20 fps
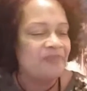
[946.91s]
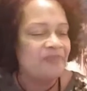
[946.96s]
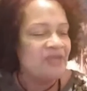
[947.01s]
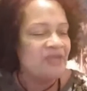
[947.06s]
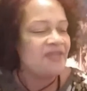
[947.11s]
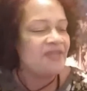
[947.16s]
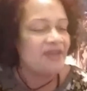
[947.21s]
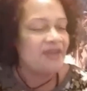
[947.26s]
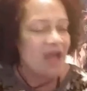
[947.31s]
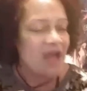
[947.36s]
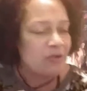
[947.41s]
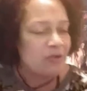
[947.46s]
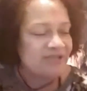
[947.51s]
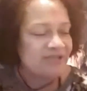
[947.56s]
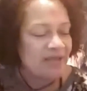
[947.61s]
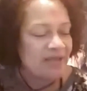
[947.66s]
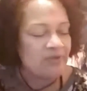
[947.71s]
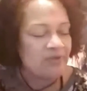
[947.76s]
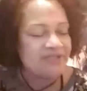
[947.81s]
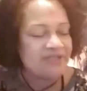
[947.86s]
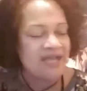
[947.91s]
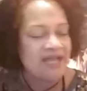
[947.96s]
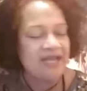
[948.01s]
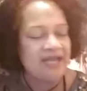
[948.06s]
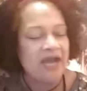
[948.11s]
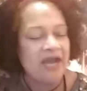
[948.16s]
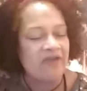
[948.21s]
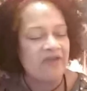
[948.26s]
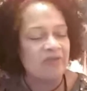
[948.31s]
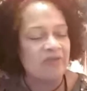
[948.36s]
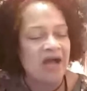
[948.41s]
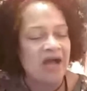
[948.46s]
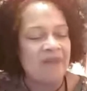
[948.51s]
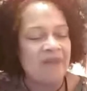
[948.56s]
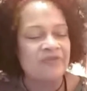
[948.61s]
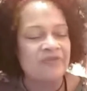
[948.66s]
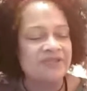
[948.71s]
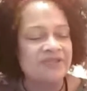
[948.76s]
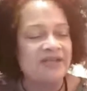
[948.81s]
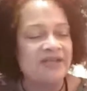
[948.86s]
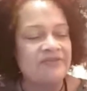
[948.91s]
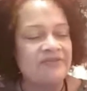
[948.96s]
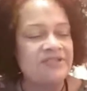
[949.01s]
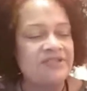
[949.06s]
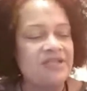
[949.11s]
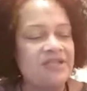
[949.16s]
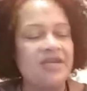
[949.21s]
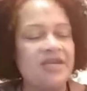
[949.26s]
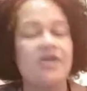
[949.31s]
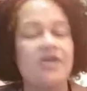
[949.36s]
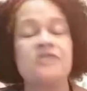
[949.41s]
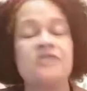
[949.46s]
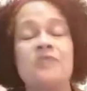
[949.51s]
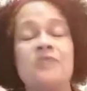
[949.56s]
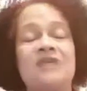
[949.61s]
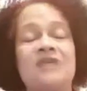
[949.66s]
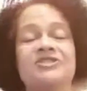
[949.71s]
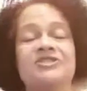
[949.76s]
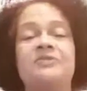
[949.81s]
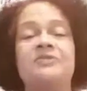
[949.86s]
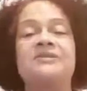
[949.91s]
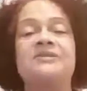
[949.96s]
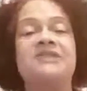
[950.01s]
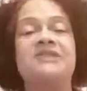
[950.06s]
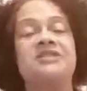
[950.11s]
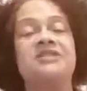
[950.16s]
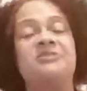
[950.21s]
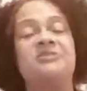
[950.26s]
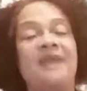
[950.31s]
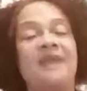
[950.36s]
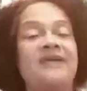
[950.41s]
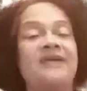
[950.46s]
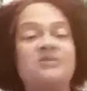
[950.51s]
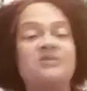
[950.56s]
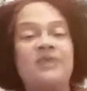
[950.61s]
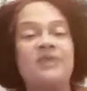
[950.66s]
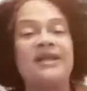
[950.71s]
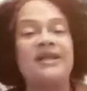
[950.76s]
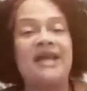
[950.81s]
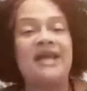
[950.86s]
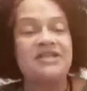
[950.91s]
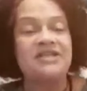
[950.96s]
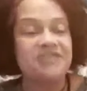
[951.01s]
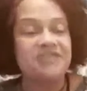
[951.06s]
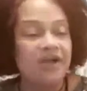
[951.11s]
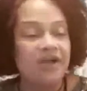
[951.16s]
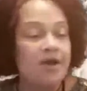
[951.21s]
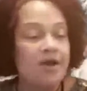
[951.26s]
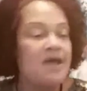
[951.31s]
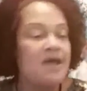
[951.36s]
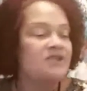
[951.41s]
Then I was able to take care of Mom for 17 years while she was sick. She passed away last year.